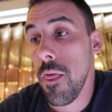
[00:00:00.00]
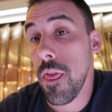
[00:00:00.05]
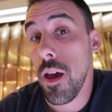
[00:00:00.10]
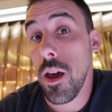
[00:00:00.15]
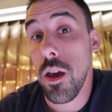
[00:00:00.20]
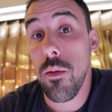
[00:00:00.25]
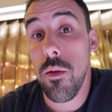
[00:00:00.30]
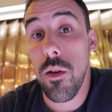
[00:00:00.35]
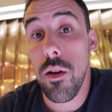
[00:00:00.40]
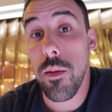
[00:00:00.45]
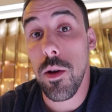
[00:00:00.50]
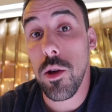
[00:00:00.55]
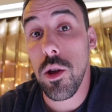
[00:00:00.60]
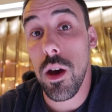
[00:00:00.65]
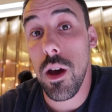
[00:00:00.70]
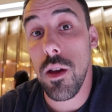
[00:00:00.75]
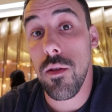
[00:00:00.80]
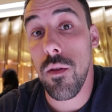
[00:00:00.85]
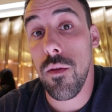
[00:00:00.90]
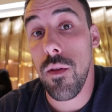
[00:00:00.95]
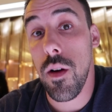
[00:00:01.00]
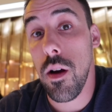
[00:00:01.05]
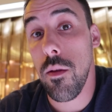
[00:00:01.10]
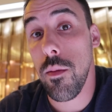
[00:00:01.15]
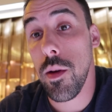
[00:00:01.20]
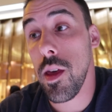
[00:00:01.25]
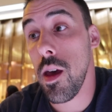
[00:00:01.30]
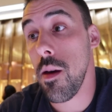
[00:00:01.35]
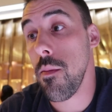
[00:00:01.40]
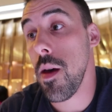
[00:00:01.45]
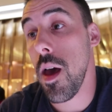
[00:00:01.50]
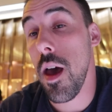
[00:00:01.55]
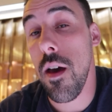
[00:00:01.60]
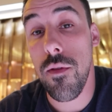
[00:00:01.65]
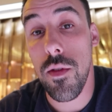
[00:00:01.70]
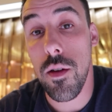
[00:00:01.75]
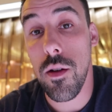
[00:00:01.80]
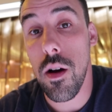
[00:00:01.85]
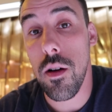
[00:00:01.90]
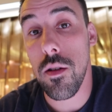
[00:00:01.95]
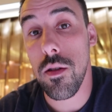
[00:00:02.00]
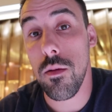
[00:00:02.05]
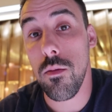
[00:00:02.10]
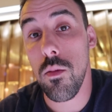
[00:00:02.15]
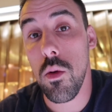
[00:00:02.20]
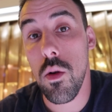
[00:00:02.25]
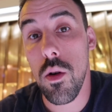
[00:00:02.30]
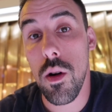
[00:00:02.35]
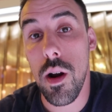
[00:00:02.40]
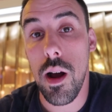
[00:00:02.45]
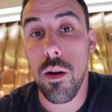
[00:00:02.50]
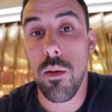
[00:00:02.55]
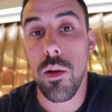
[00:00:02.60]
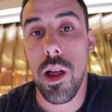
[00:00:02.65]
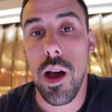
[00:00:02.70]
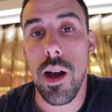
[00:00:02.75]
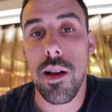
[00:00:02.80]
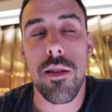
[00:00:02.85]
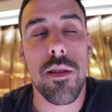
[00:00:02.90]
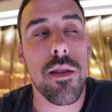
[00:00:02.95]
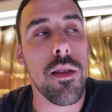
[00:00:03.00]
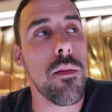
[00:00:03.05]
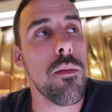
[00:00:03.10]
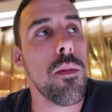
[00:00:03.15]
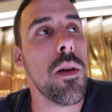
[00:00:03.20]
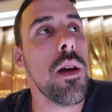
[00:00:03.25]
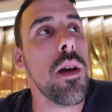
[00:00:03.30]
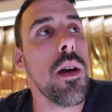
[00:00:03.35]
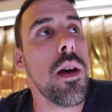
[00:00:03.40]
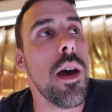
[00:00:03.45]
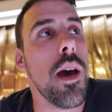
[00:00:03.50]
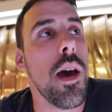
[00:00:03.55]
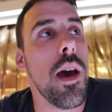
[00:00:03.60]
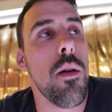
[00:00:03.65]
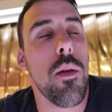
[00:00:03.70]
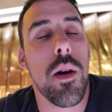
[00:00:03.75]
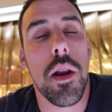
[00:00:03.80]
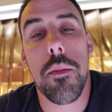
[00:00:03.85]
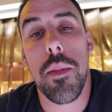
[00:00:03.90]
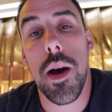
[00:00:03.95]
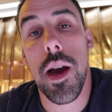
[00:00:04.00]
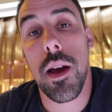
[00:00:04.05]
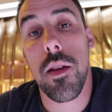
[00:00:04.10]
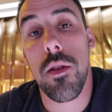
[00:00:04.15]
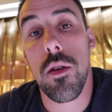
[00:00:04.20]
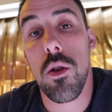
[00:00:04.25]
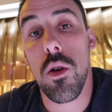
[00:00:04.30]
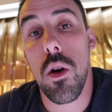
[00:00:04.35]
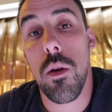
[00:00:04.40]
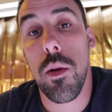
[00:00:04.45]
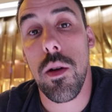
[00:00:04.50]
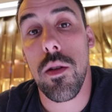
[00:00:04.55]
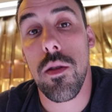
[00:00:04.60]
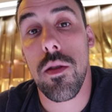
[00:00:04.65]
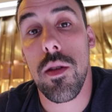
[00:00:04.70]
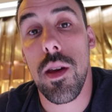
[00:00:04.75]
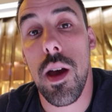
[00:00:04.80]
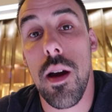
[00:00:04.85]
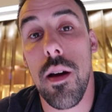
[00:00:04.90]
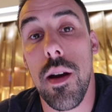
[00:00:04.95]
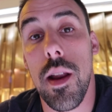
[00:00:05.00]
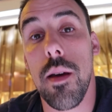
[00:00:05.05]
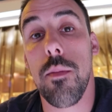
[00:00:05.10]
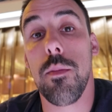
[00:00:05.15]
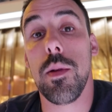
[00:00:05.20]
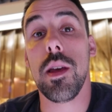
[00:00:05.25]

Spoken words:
Thank you very much guys for firing me them. If there are some more, I will answer them when I'm back in the shop on Saturday.